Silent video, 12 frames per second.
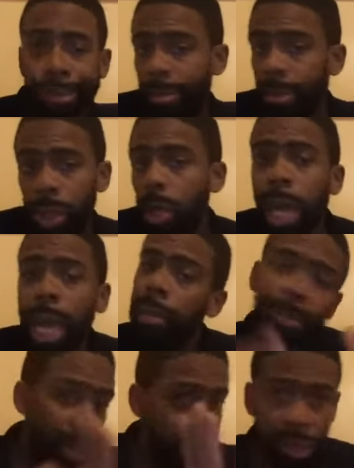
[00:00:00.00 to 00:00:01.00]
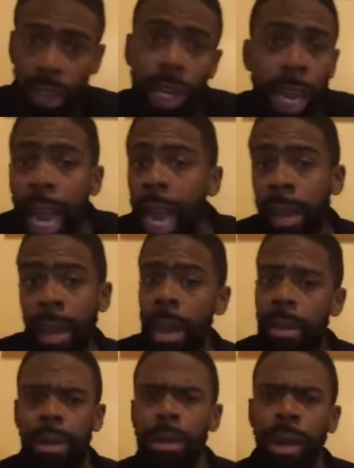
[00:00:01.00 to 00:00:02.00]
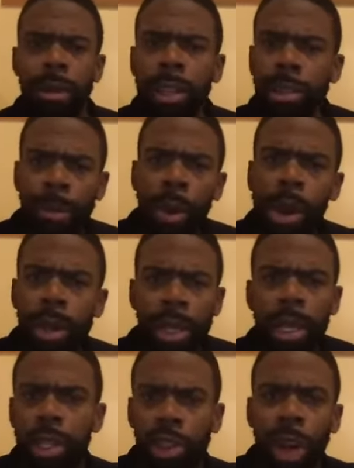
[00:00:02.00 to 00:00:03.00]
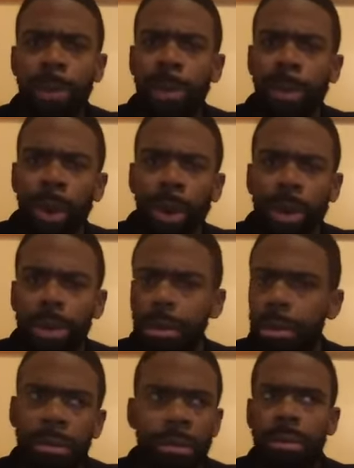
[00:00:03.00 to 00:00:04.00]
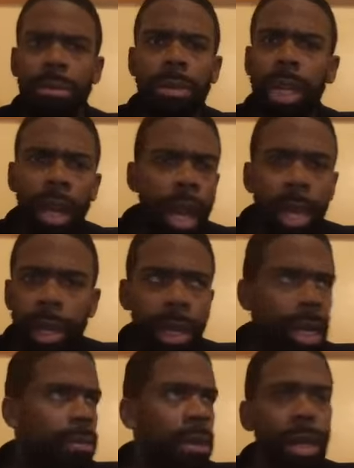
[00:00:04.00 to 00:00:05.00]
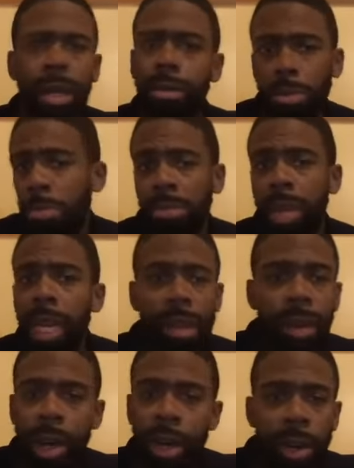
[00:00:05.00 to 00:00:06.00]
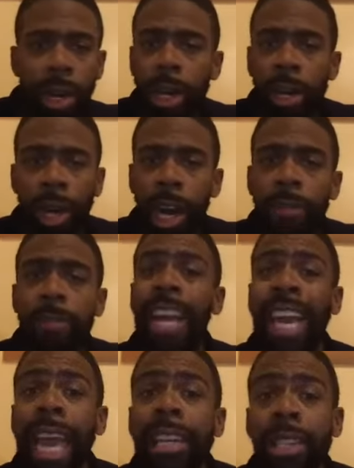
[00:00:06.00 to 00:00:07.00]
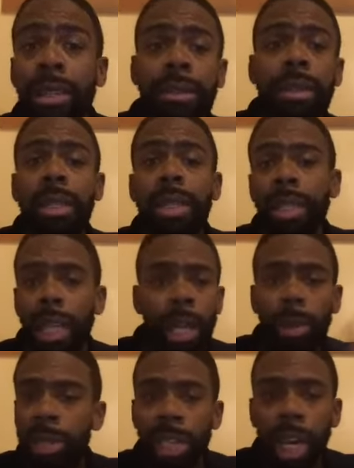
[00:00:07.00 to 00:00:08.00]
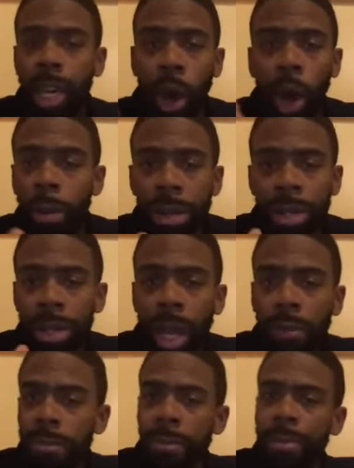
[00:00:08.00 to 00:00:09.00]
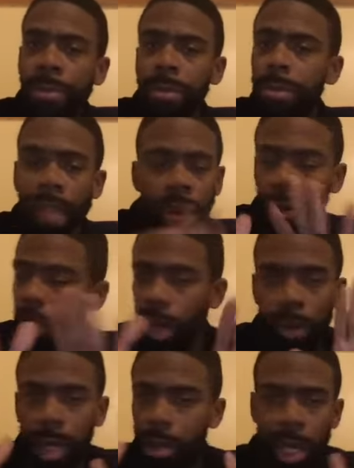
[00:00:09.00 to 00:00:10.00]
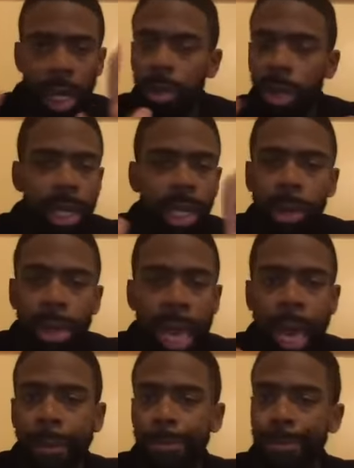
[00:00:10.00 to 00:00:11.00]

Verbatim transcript: So yeah, but the city, hey, they you know they support these Trump supporters. You know, hey, they come, you know, they, they're they're here they're here for vacation. they don't want to see all that homeless stuff. They don't they don't want they don't want to deal with that.